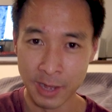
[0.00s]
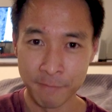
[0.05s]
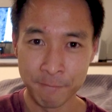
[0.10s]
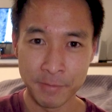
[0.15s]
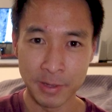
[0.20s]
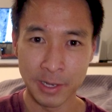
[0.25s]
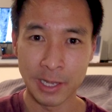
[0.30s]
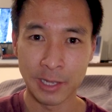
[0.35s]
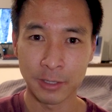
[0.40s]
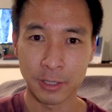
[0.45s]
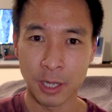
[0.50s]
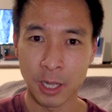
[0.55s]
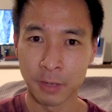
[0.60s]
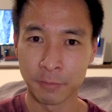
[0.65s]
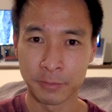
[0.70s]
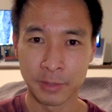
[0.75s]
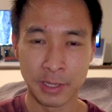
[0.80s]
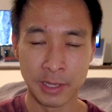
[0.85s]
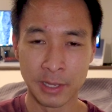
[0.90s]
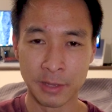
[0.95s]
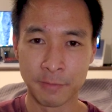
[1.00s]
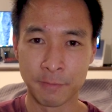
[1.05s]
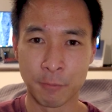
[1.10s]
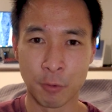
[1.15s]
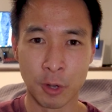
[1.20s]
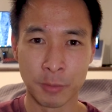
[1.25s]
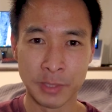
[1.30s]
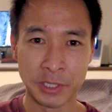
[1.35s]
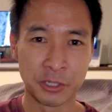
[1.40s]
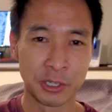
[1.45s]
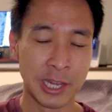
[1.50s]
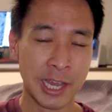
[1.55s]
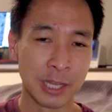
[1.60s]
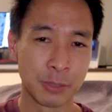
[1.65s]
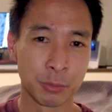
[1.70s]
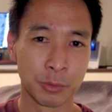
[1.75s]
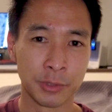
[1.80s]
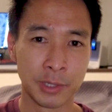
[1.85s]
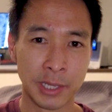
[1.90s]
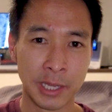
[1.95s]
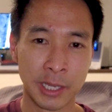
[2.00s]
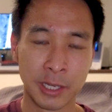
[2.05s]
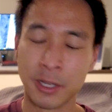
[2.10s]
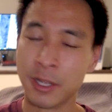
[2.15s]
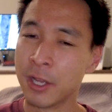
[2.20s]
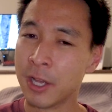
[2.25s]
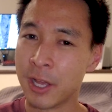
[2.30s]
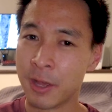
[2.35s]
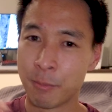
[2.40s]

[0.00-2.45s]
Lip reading: Fill out all of the forms that you guys will need,